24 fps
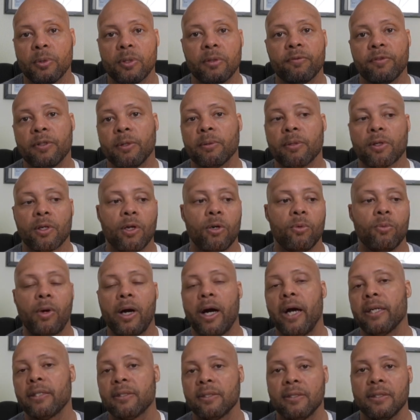to go
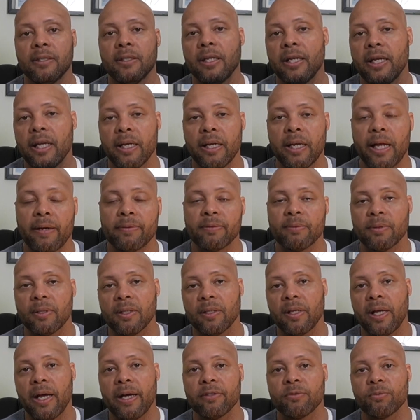watch and have some
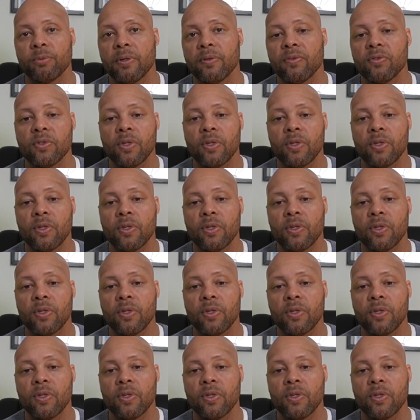good laughs with.